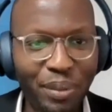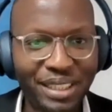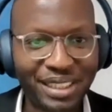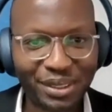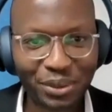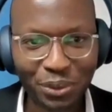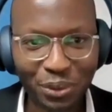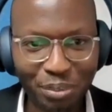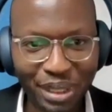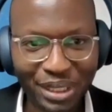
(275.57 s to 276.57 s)
Uh, pleasure
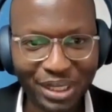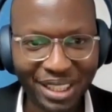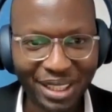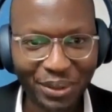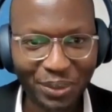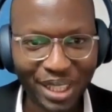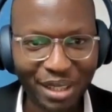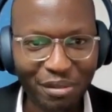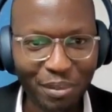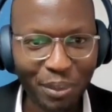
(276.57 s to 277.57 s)
to meet uh,
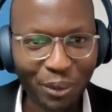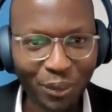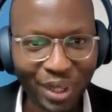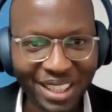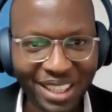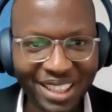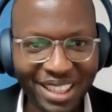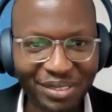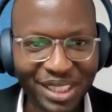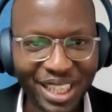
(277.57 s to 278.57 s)
with the different people who are
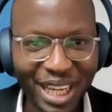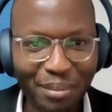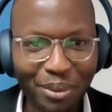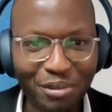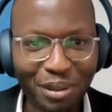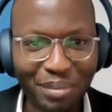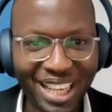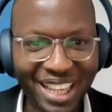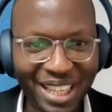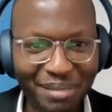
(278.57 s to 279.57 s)
here. I've seen a couple of
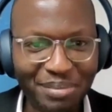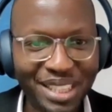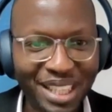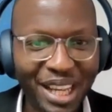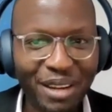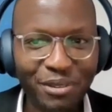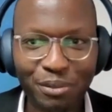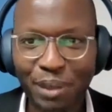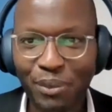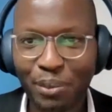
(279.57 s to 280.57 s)
familiar names
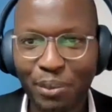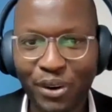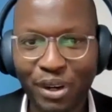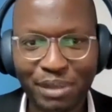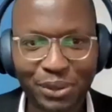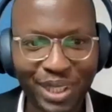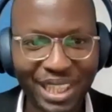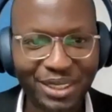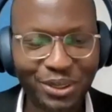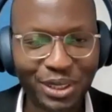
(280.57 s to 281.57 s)
from some of the programs that we
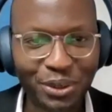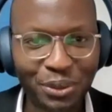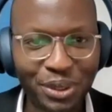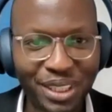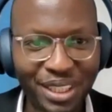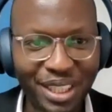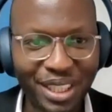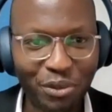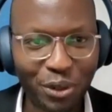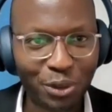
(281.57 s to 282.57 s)
run, so it's good to
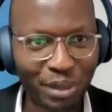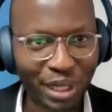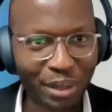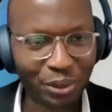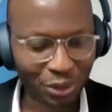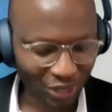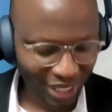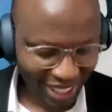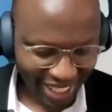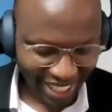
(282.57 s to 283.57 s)
see everyone who's been able to
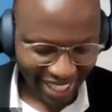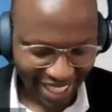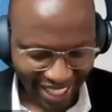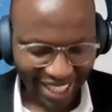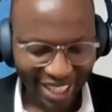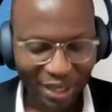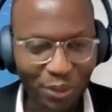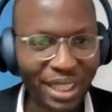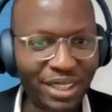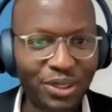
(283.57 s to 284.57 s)
join. Uh,
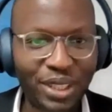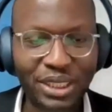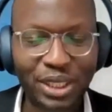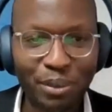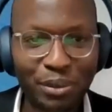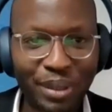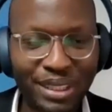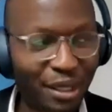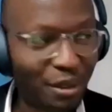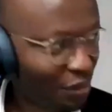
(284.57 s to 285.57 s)
quick introduction about
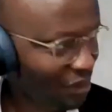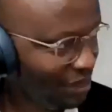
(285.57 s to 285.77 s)
myself.